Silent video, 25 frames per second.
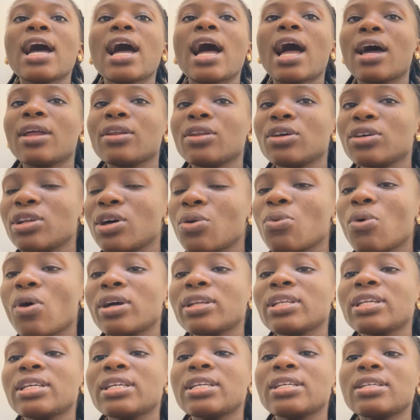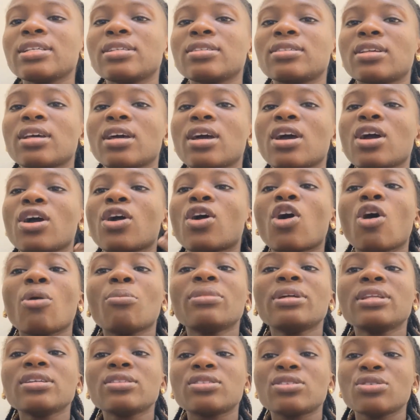Another one is
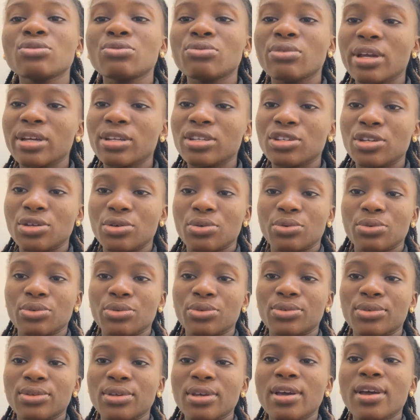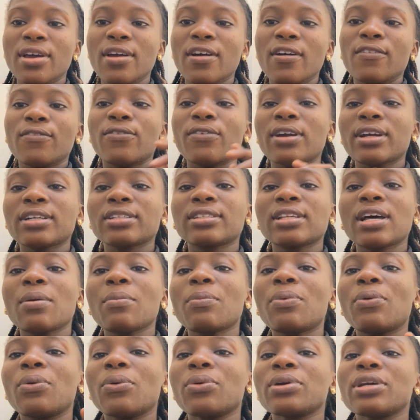community radios. For
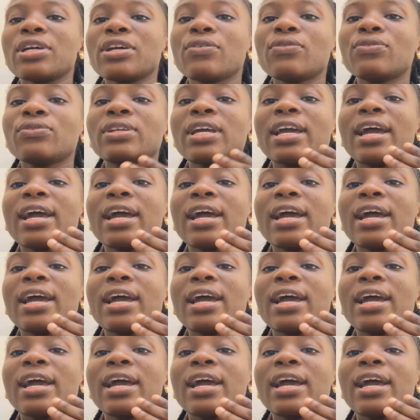example, if